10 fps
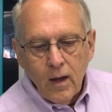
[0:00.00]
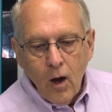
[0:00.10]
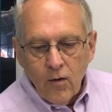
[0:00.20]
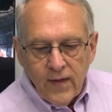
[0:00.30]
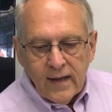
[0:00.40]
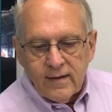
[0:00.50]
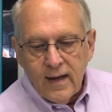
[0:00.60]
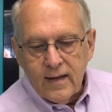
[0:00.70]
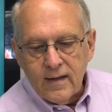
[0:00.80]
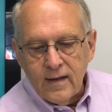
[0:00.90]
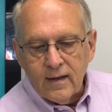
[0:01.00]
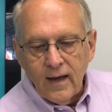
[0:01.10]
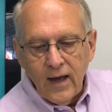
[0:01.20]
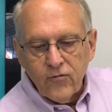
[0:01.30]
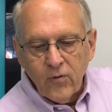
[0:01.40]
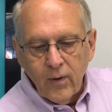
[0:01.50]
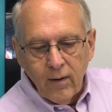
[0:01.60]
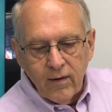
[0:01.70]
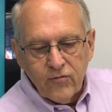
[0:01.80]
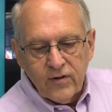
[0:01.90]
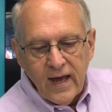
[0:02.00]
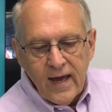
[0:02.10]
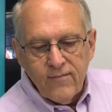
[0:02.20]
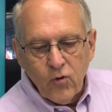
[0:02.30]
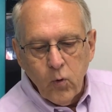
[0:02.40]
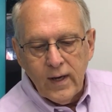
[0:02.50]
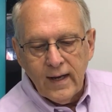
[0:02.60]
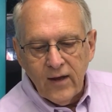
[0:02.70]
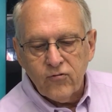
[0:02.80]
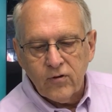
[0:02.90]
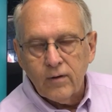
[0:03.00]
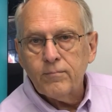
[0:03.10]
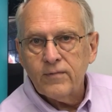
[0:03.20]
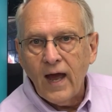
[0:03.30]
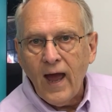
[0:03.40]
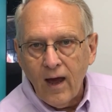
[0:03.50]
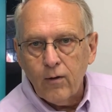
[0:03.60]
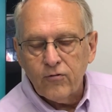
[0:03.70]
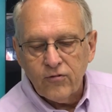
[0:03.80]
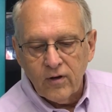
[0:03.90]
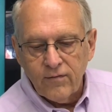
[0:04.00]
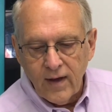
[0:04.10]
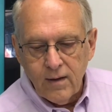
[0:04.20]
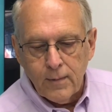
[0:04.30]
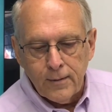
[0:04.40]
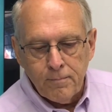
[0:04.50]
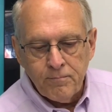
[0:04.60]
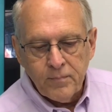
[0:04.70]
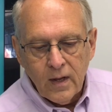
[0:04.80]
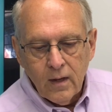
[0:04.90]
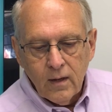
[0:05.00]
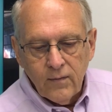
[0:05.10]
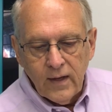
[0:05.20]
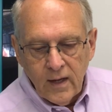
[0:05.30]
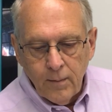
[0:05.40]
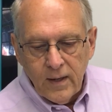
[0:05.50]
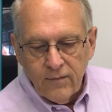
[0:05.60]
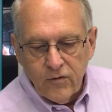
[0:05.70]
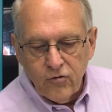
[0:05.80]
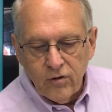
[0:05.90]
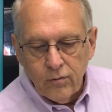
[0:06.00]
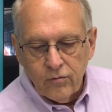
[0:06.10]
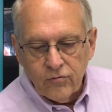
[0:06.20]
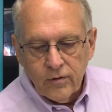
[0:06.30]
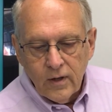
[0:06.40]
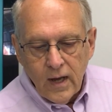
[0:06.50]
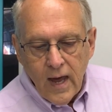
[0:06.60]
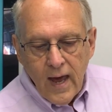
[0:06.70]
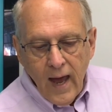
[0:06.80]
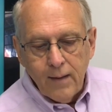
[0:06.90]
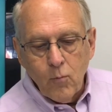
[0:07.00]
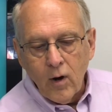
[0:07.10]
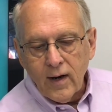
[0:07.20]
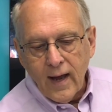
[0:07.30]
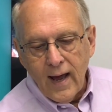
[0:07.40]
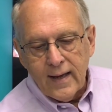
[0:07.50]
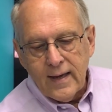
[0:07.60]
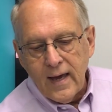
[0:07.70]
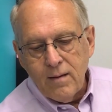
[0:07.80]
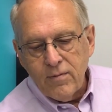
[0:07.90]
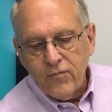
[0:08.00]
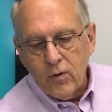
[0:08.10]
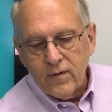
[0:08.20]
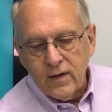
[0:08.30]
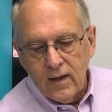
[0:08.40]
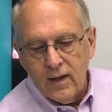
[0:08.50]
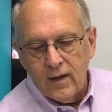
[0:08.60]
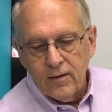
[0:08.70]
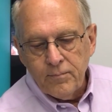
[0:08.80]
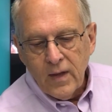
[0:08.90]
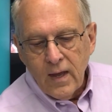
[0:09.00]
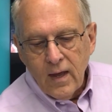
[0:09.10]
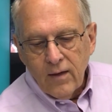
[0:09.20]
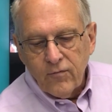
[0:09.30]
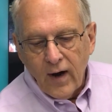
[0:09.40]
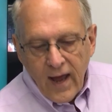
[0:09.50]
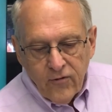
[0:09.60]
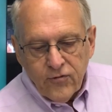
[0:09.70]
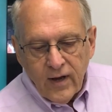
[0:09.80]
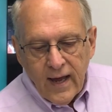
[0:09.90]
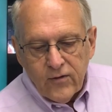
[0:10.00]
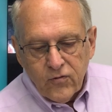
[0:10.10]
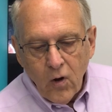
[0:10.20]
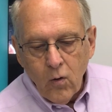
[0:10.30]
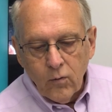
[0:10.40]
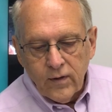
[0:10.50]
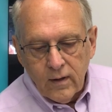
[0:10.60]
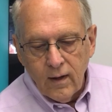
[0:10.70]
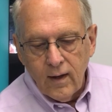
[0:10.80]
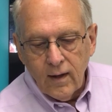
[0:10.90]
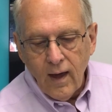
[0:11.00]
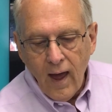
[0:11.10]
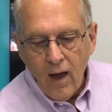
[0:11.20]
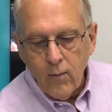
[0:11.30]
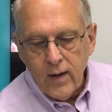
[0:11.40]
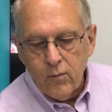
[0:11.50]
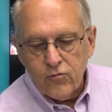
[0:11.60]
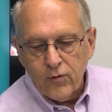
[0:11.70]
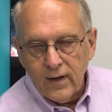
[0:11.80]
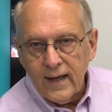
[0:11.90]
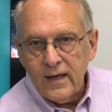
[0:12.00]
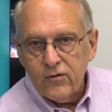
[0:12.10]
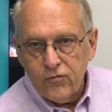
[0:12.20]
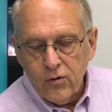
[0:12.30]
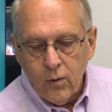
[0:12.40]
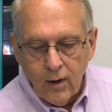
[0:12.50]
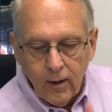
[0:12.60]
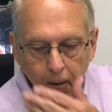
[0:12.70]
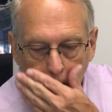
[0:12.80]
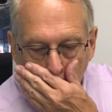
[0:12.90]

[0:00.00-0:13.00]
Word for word: on that day King Ahasuerus gave Queen Esther the house of Haman, the enemy of the Jews. And Mordecai came before the king, for Esther had told the king how he was related to her